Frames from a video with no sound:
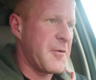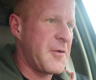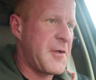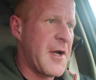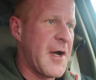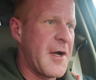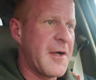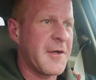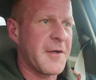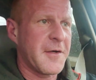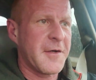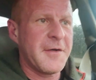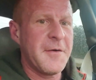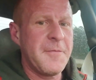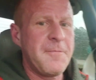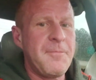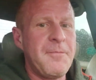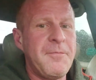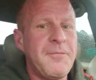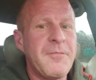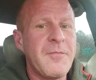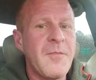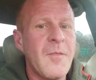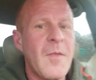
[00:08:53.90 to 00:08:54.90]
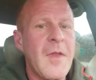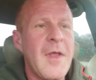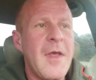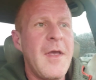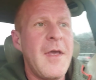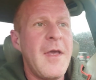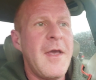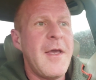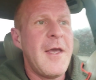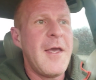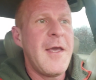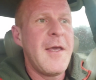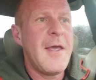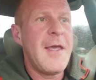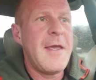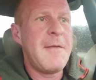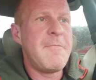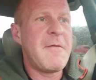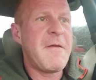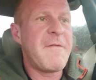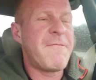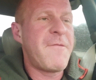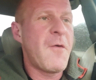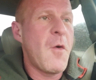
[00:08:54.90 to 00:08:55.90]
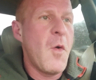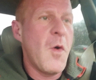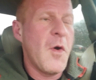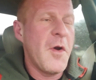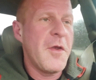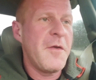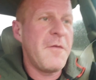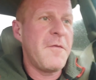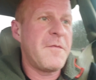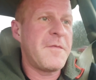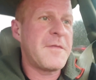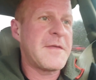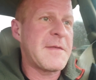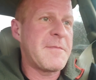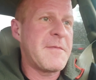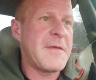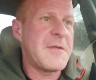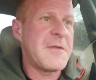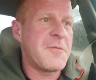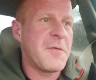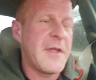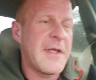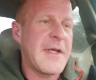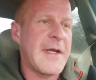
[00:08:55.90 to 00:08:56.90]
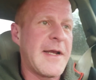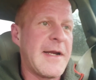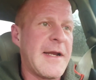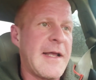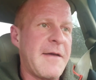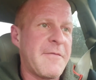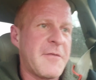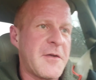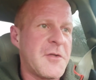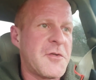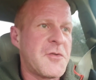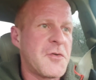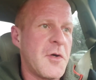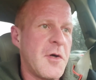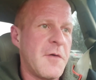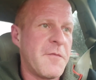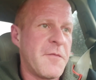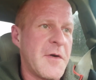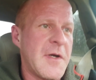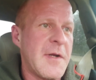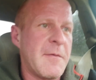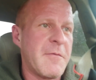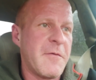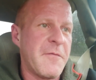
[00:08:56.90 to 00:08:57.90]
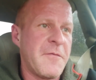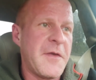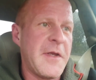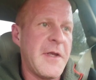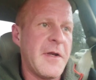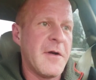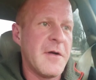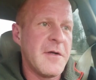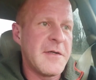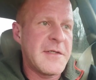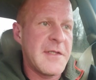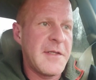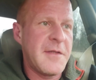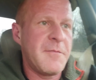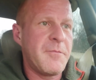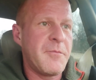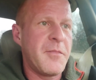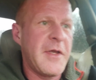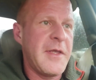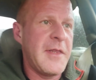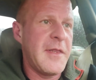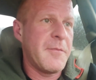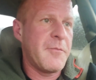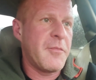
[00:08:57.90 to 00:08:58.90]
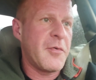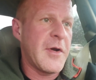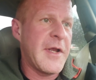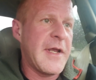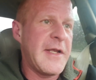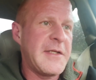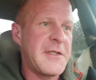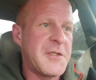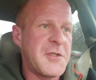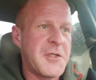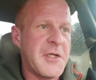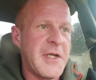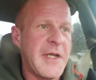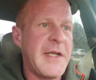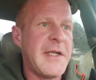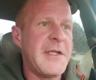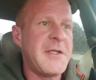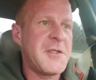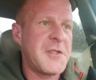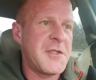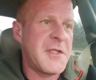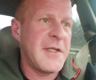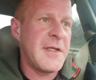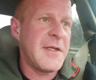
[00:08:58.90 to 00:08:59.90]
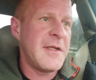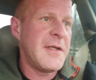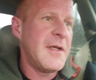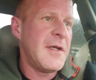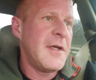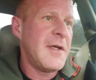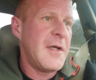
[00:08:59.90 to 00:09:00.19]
you're younger, and before something's really gotten out of control for a number of years, and the brain's changed, and